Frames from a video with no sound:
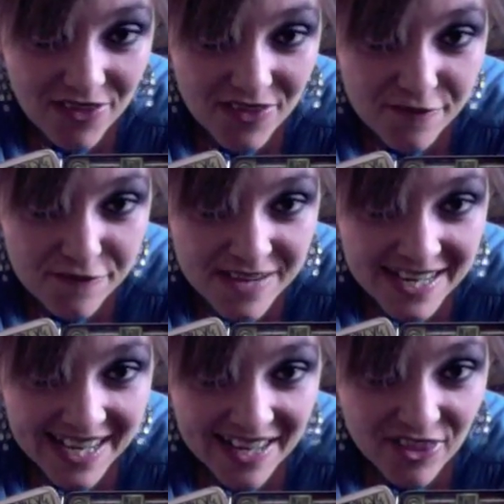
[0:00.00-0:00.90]
than
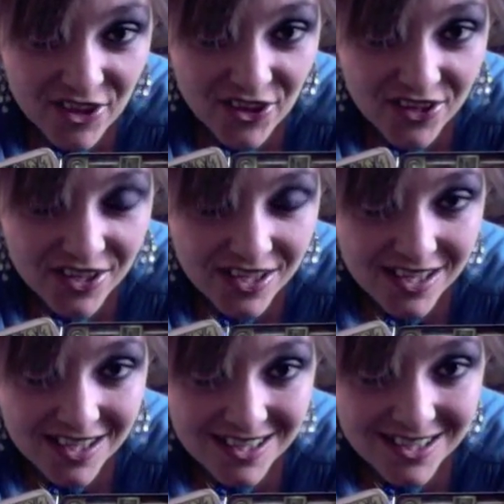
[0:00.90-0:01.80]
feeling that,
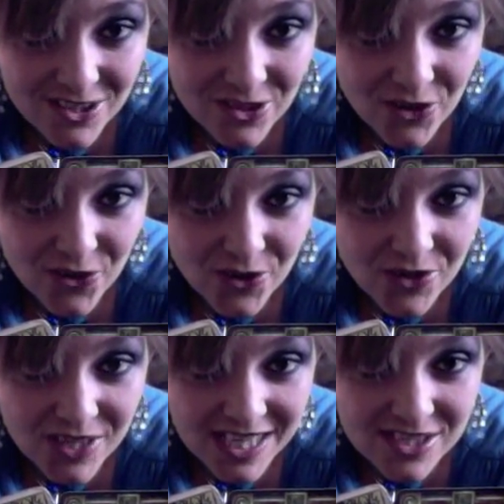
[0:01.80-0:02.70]
you know, you
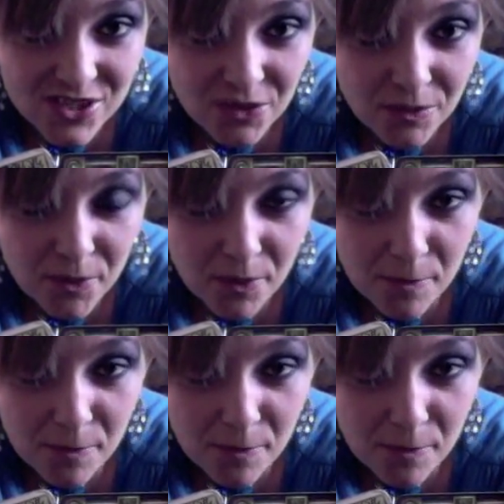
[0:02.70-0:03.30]
need to put